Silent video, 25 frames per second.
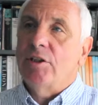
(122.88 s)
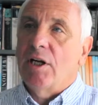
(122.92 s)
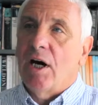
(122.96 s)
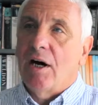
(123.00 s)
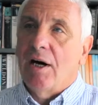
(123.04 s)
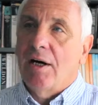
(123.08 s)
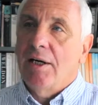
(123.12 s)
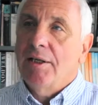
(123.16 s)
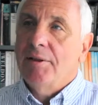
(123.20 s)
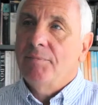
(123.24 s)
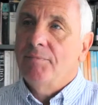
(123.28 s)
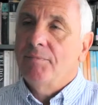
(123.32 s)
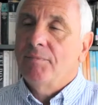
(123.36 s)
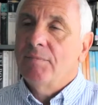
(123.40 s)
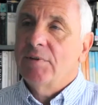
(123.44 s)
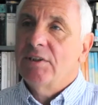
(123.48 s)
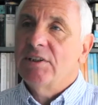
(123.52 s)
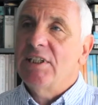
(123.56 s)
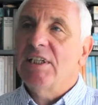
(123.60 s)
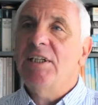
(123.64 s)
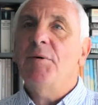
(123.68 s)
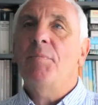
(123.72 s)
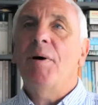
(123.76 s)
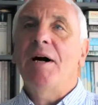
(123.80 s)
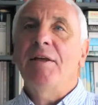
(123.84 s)
and I
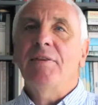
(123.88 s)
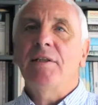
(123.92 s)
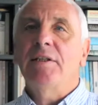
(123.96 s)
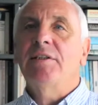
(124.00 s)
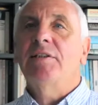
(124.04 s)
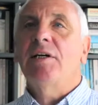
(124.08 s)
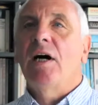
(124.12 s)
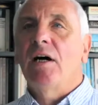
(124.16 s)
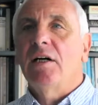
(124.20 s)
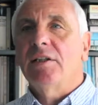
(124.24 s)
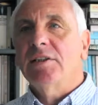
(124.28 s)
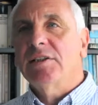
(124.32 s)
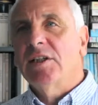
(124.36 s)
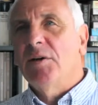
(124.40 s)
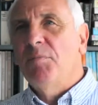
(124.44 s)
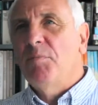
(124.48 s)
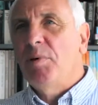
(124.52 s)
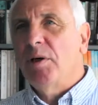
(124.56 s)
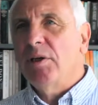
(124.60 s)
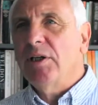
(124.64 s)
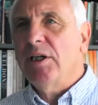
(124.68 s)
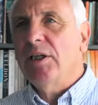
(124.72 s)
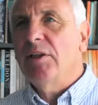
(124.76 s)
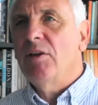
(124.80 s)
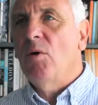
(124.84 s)
set about the task of
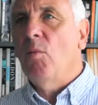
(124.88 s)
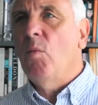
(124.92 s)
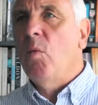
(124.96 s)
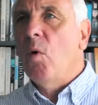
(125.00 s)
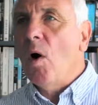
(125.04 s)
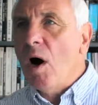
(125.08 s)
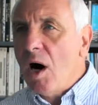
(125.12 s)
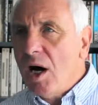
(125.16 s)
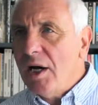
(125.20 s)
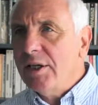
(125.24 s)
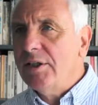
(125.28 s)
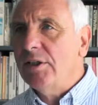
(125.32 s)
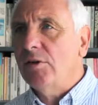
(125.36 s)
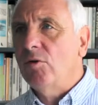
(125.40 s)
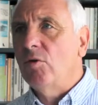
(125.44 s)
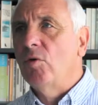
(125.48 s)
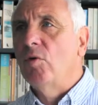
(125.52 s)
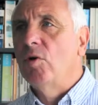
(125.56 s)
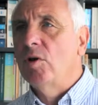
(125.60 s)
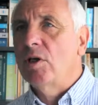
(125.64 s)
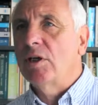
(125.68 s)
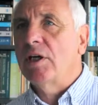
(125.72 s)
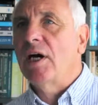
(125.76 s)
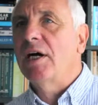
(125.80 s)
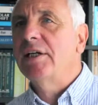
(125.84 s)
putting the wider
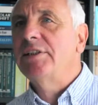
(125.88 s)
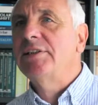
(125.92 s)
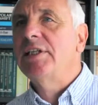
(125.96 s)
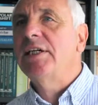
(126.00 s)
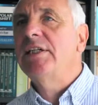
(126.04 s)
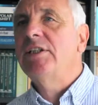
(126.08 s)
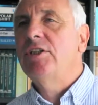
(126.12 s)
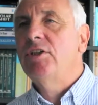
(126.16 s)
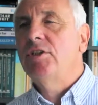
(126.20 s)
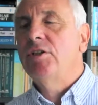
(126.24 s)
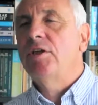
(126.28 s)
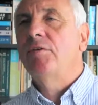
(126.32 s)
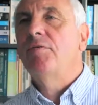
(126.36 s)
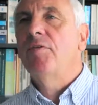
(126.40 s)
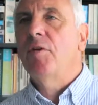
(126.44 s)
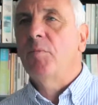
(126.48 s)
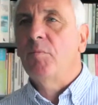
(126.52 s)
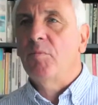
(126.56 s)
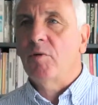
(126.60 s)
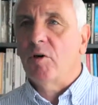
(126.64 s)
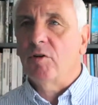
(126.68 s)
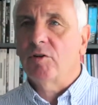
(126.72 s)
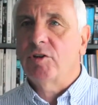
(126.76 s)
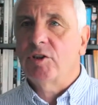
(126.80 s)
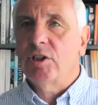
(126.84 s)
organisation of the
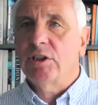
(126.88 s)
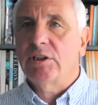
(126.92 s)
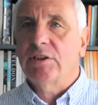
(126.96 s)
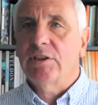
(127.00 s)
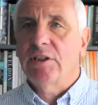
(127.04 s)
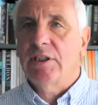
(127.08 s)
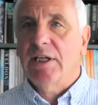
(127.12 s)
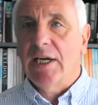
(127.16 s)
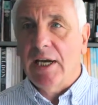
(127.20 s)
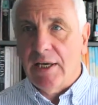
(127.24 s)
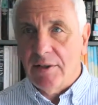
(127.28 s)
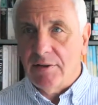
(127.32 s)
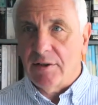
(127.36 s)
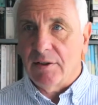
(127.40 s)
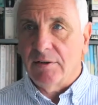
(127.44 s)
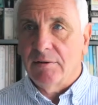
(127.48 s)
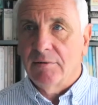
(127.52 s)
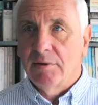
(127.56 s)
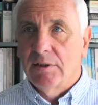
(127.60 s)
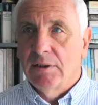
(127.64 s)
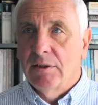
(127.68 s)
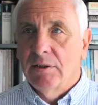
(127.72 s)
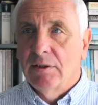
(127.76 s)
project together.